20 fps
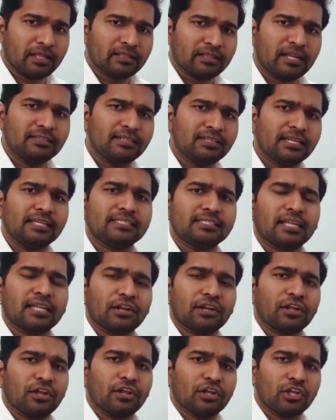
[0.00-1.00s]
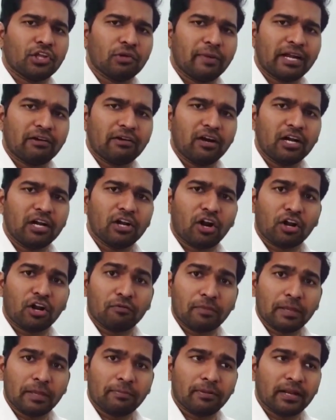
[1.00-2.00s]
That's the reason. You might have heard a lot
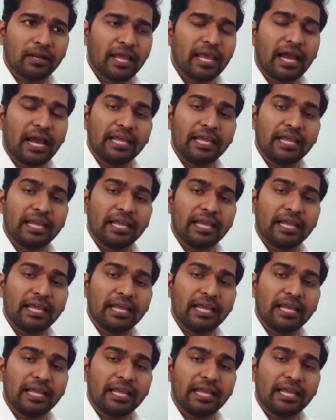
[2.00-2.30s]
of people, hey,